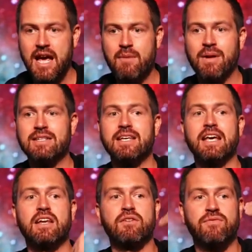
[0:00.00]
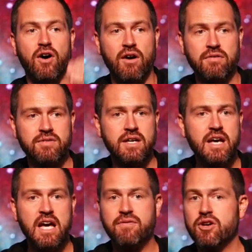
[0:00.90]
It means to get involved.
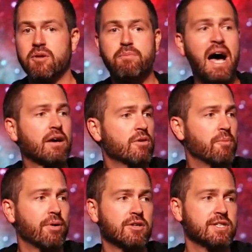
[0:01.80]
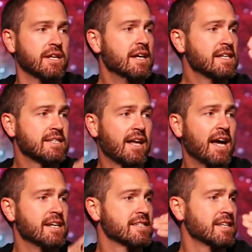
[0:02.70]
If you're a back row person,
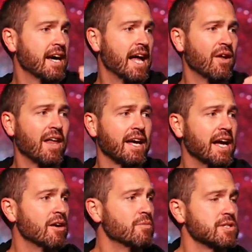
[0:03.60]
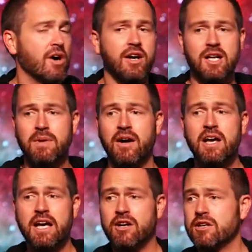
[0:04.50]
slide in, slide out, like Erin was talking about
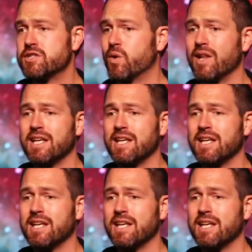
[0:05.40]
in her story.